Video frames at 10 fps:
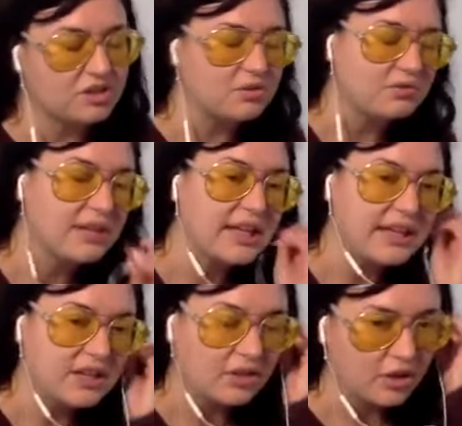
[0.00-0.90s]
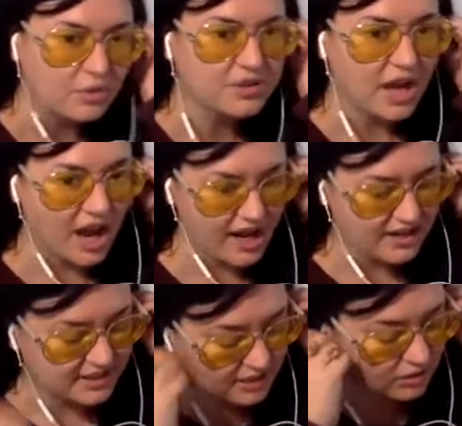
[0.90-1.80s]
to get those
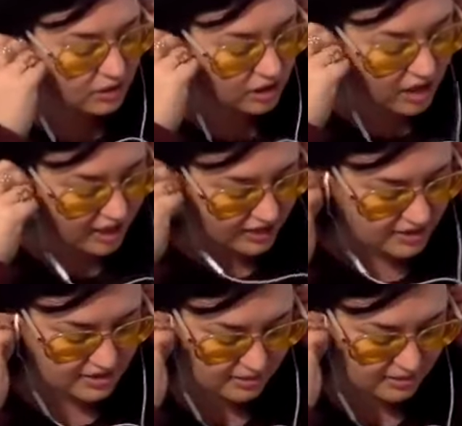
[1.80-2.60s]
ideal clients?